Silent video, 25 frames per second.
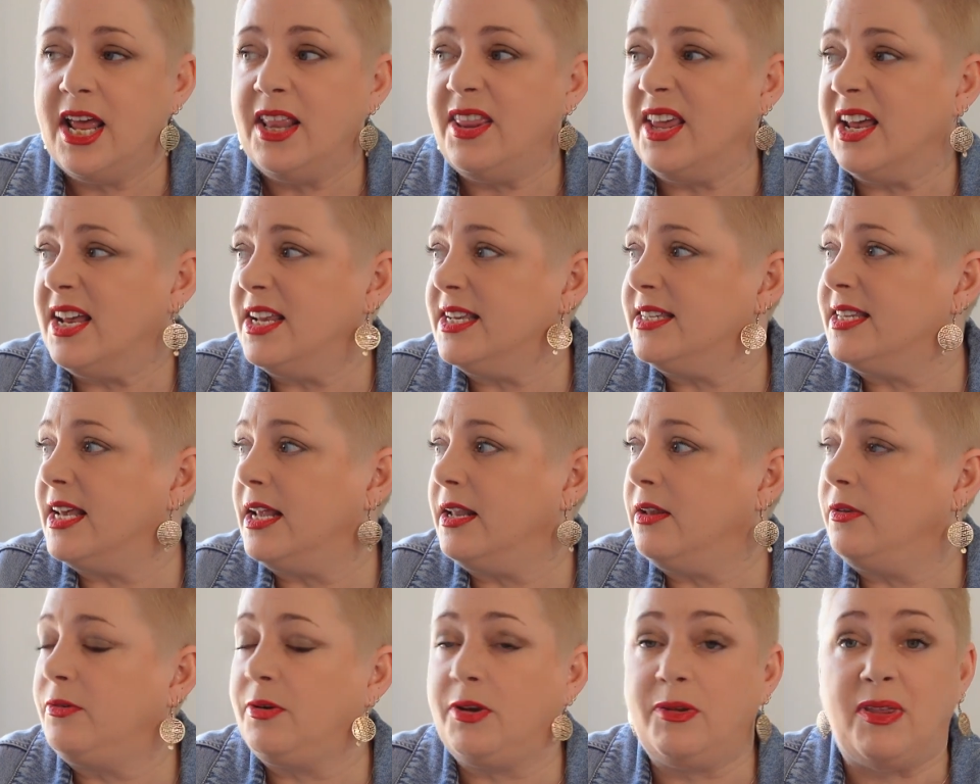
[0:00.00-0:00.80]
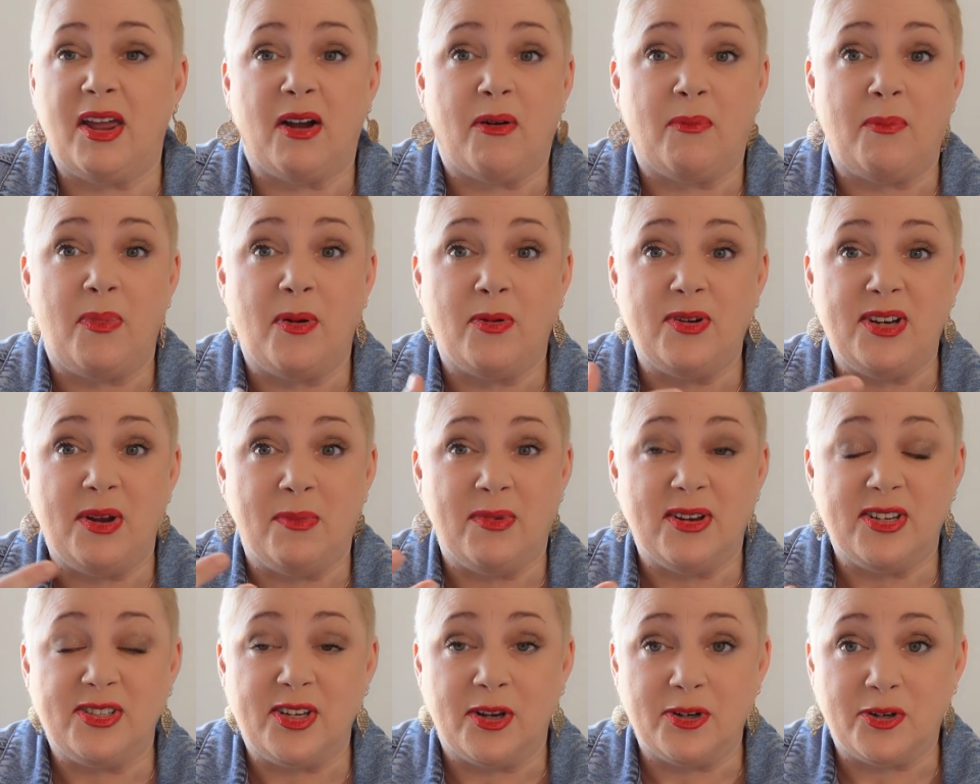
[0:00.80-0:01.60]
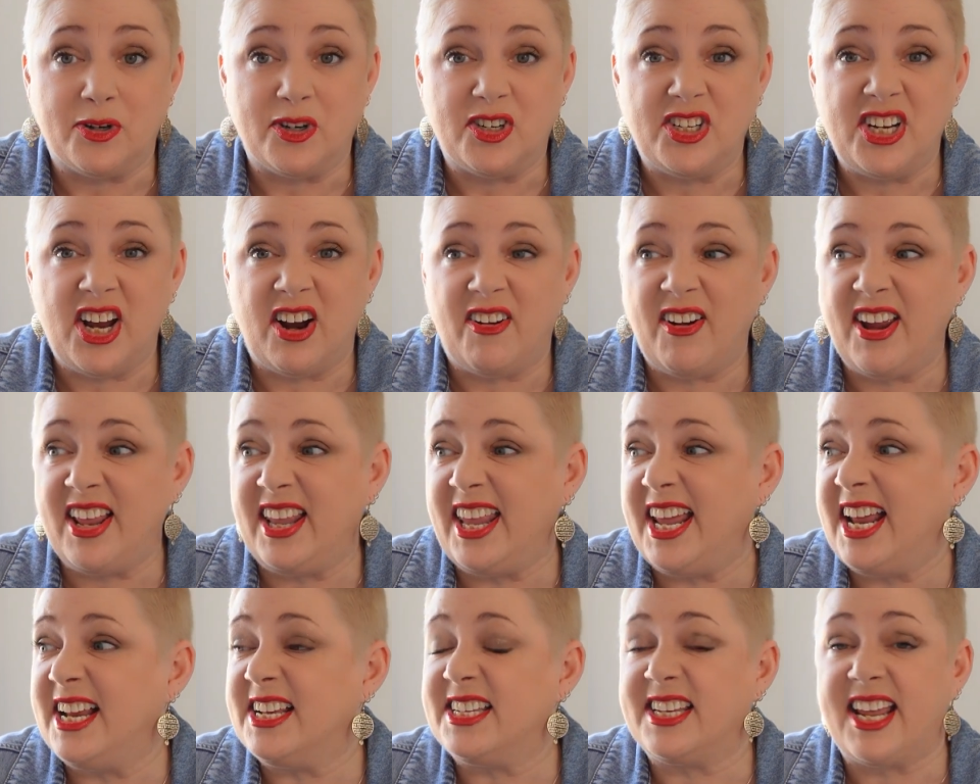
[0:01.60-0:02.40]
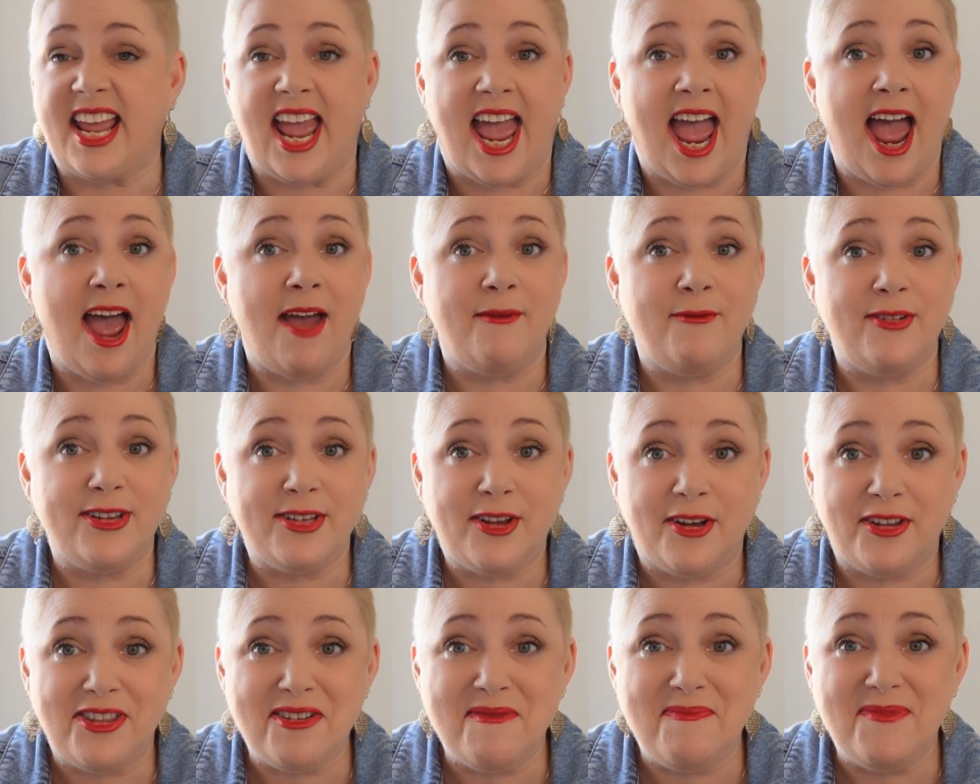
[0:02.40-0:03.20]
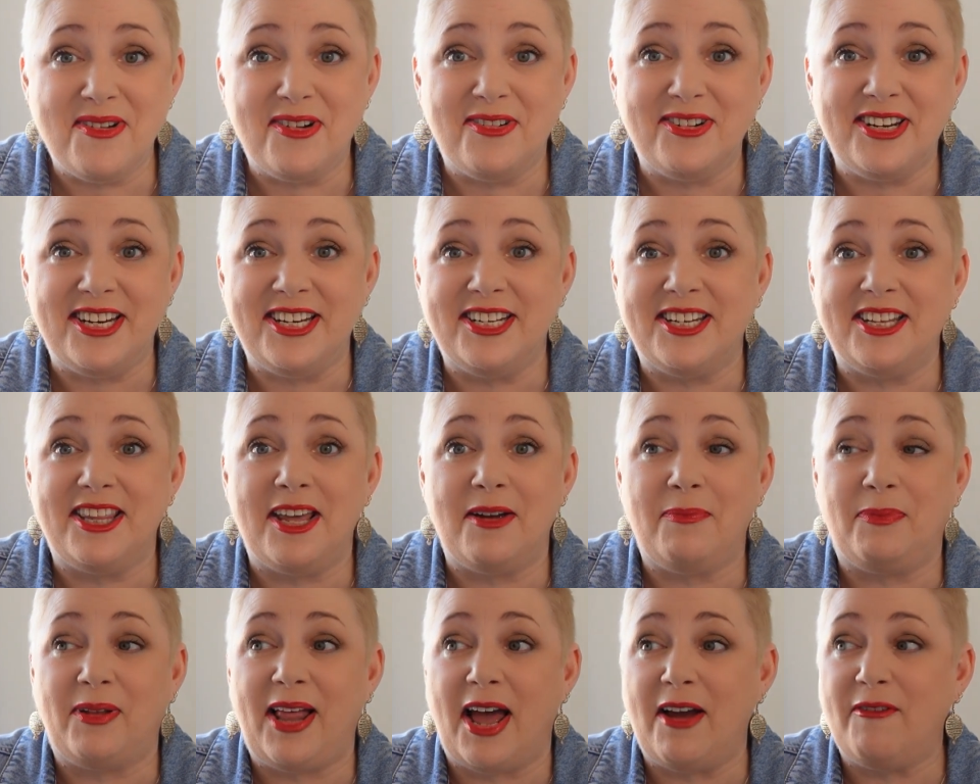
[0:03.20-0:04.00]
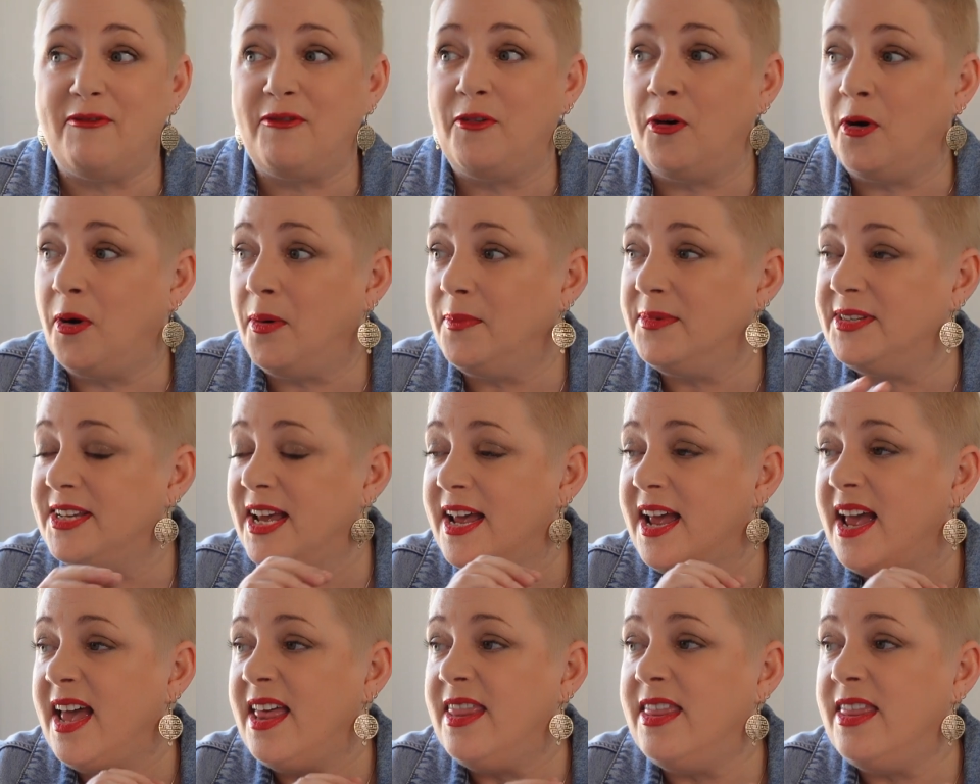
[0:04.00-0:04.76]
They're built in with social sharing links. Canva's got them built into their platforms.